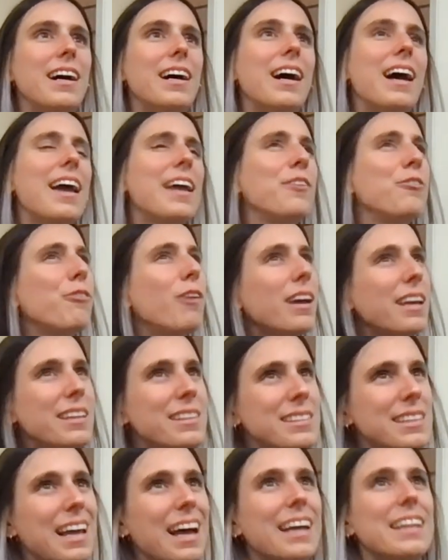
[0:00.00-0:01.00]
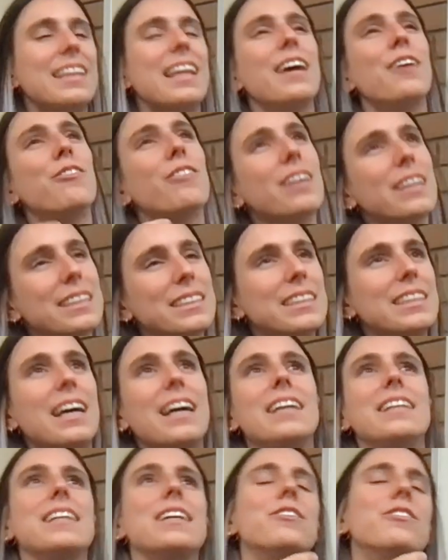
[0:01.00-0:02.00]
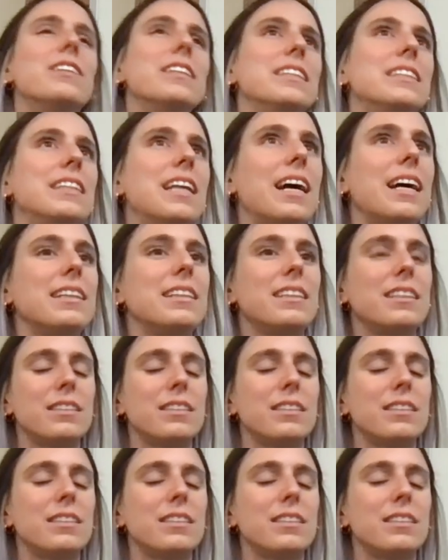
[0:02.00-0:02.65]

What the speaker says: and why is that, and why is that, and why is that.